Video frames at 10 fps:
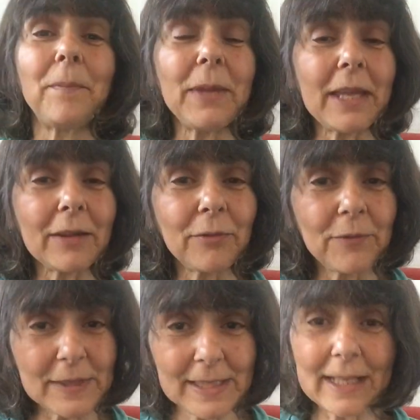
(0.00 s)
being
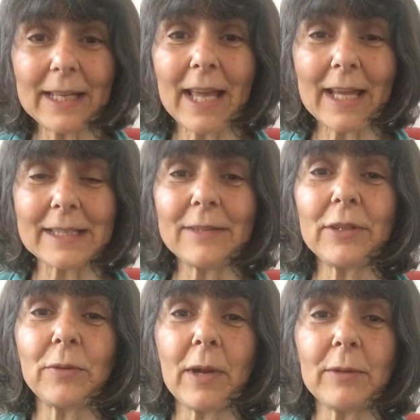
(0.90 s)
physically active
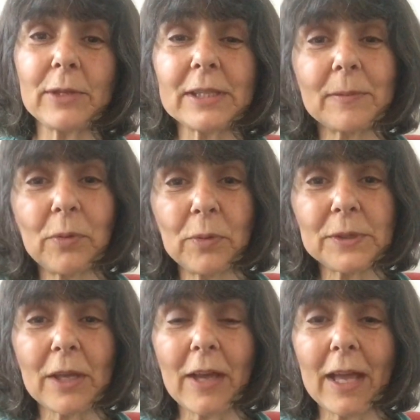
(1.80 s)
in a way which
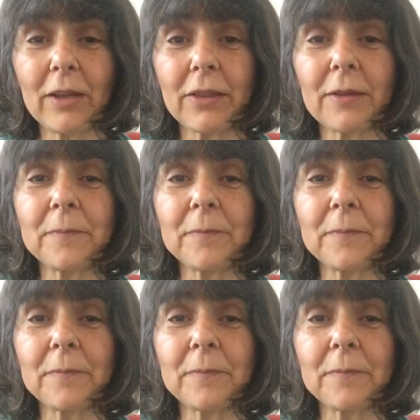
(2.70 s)
supports our health,